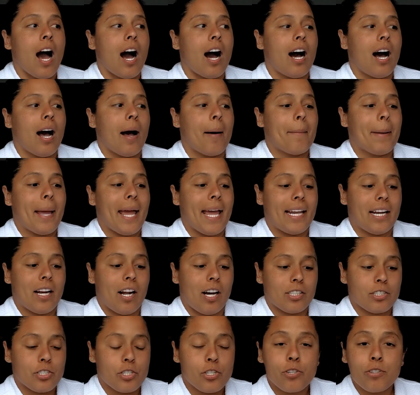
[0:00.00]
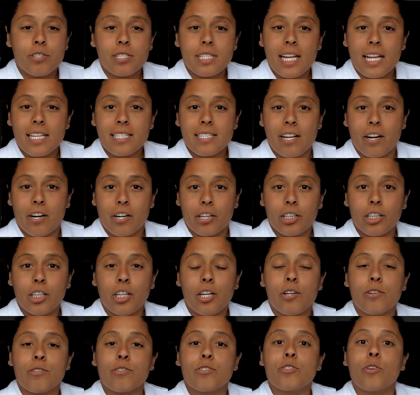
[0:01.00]
And on Tuesdays they're
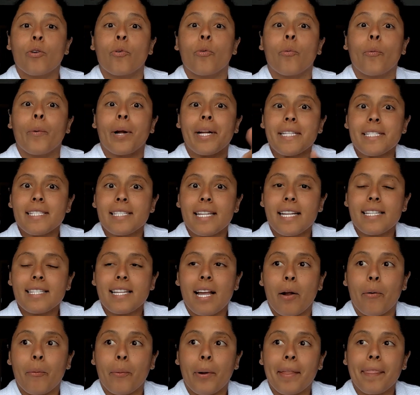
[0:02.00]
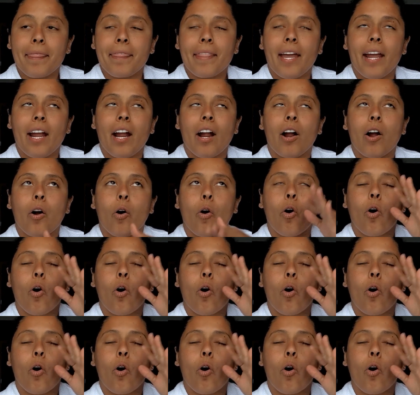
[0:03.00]
closed. So Wednesdays I went there.